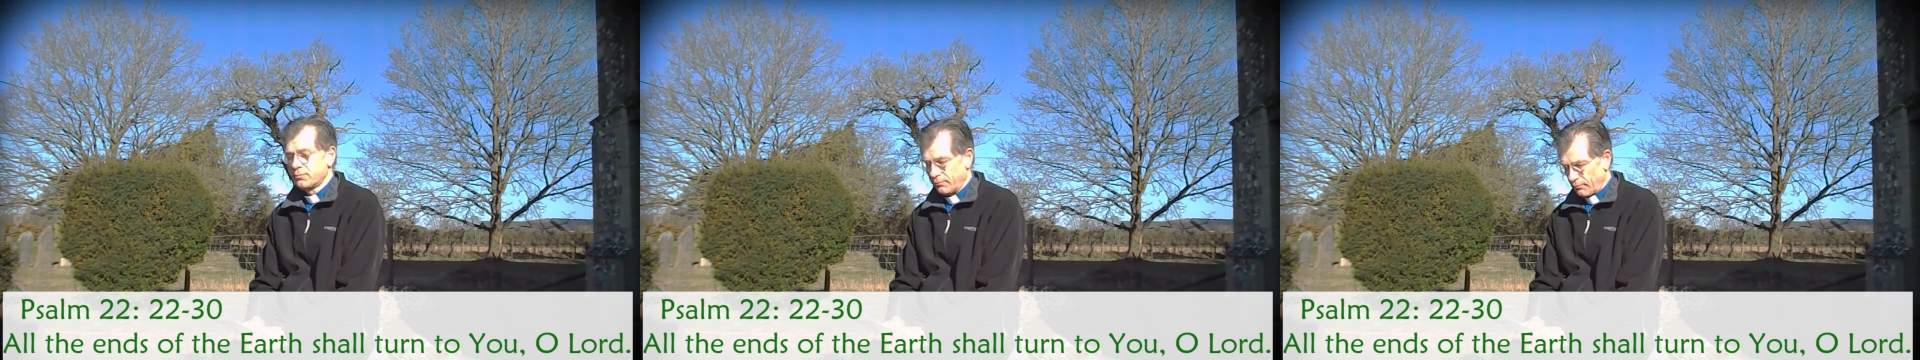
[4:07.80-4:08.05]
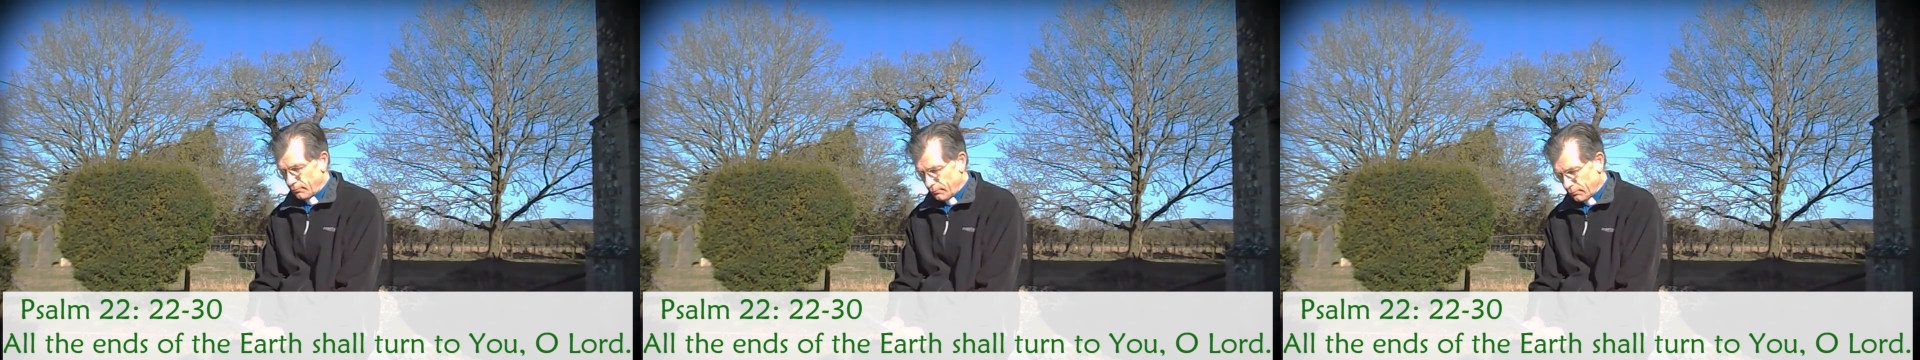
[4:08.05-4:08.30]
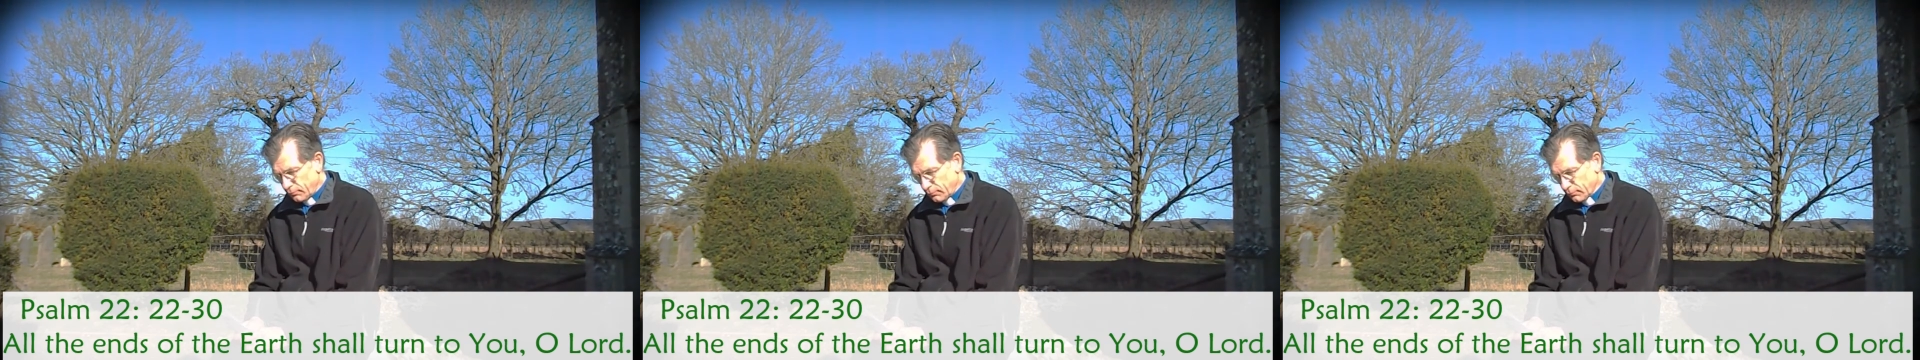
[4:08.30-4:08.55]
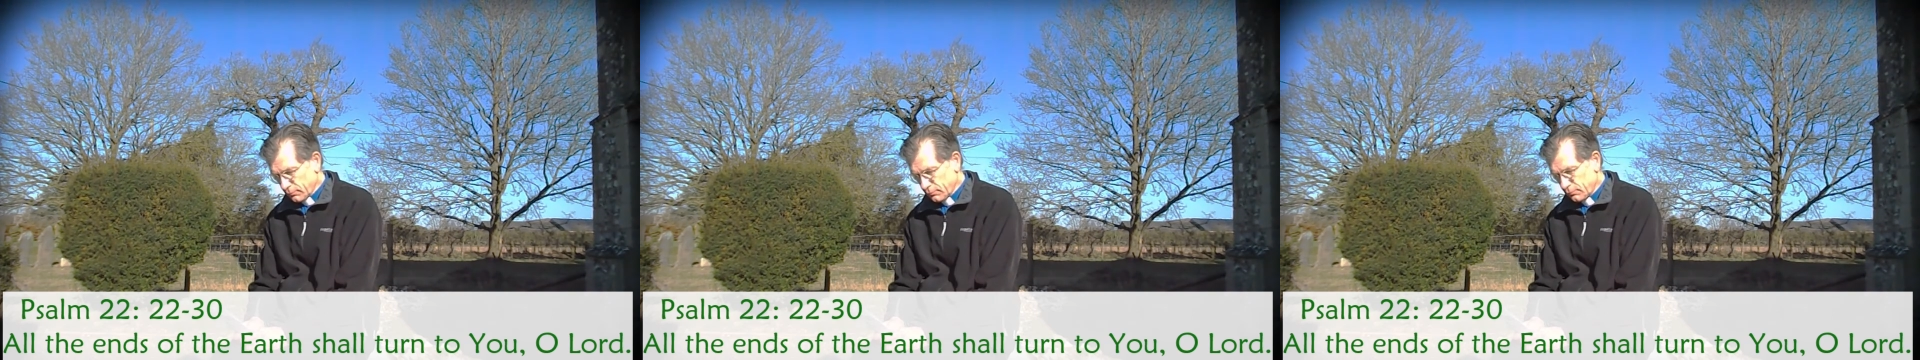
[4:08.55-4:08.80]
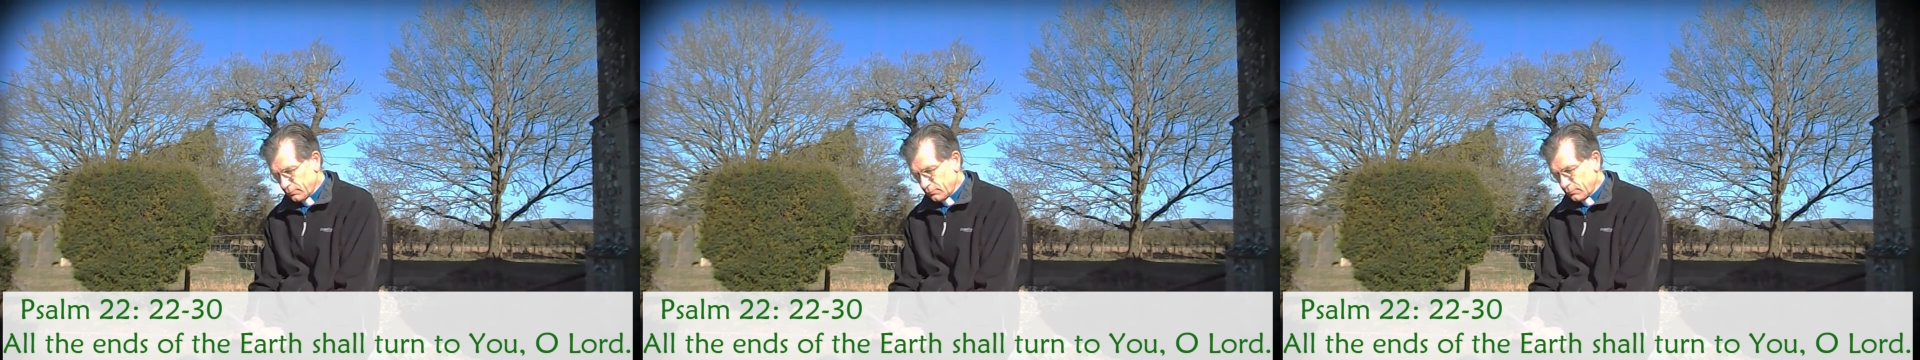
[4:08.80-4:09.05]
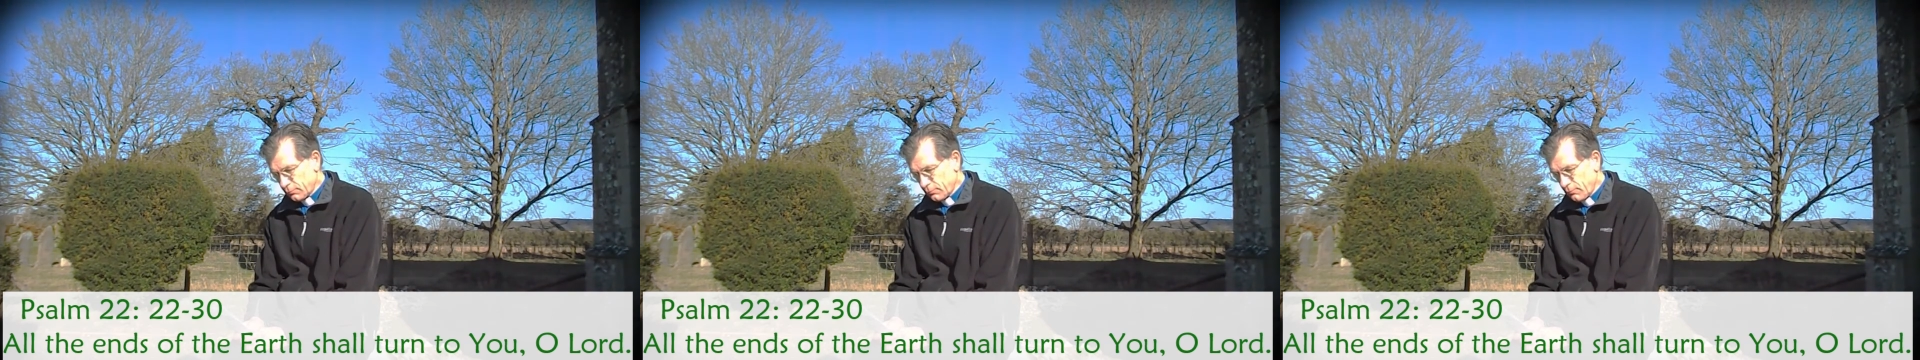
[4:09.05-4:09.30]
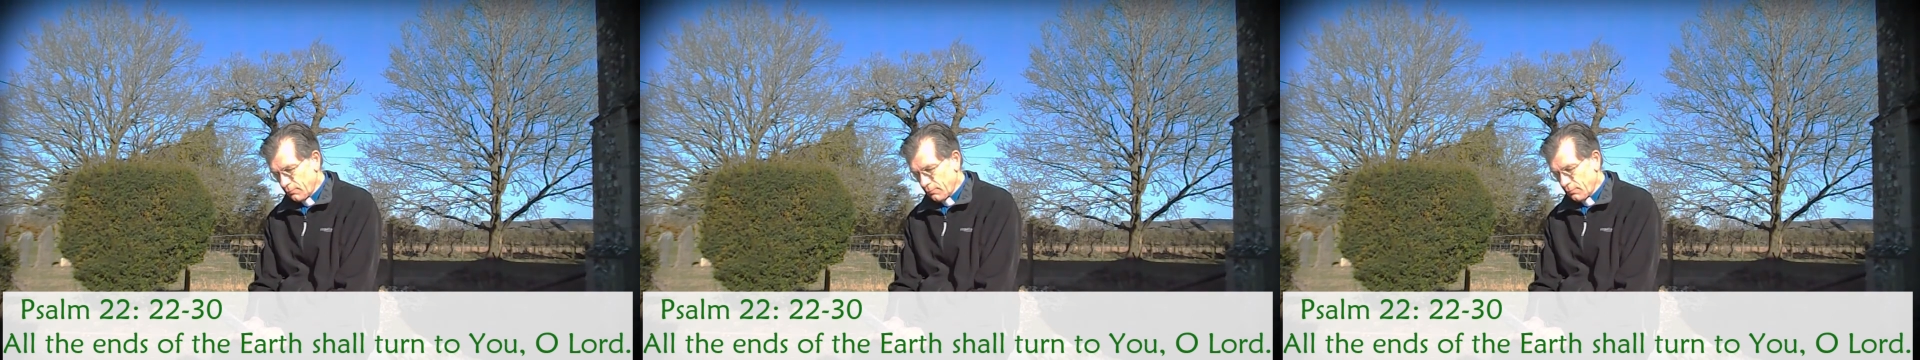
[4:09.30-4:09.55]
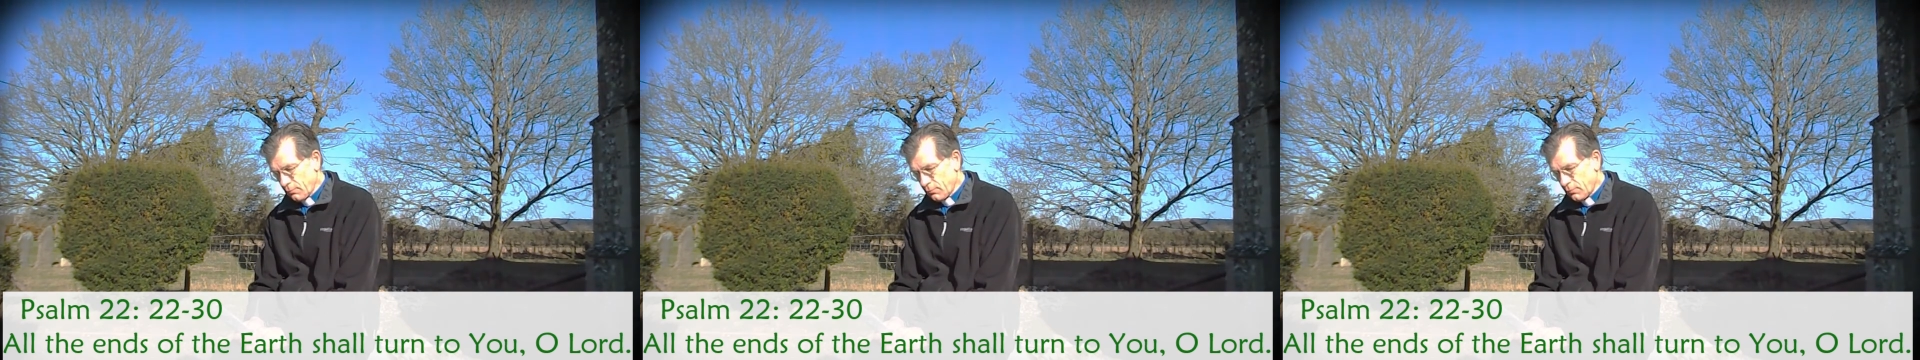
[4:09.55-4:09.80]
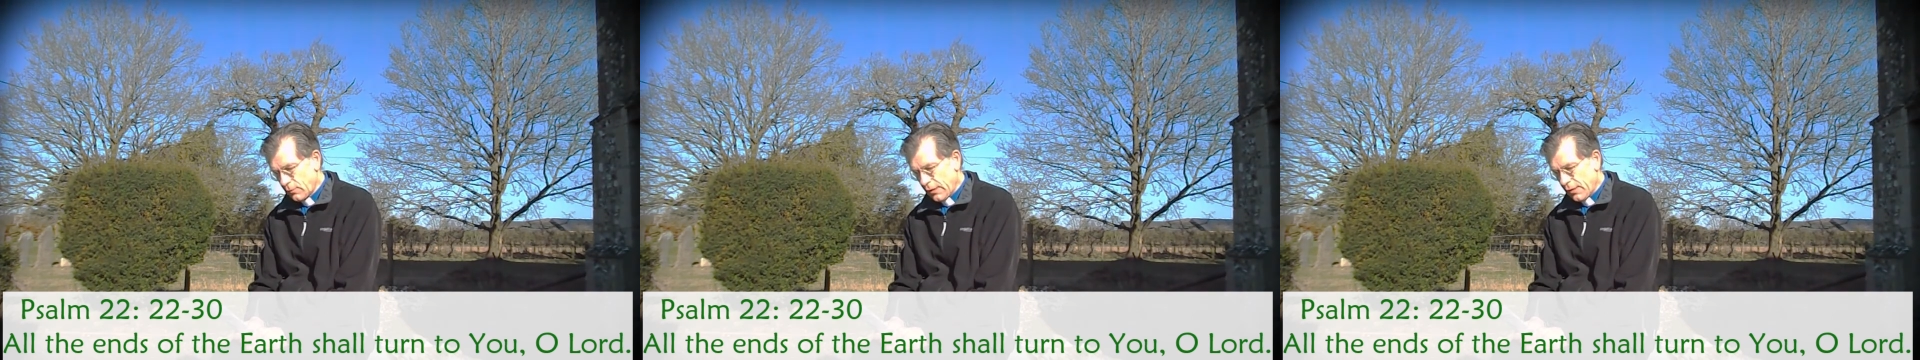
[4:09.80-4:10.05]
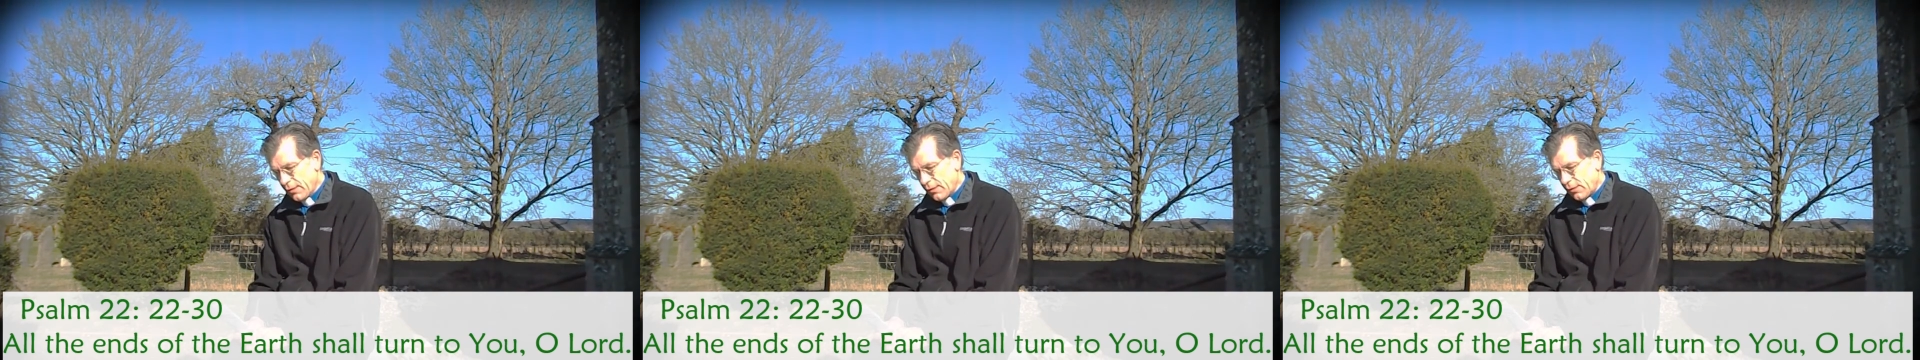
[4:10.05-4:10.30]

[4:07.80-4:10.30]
Nobody speaks.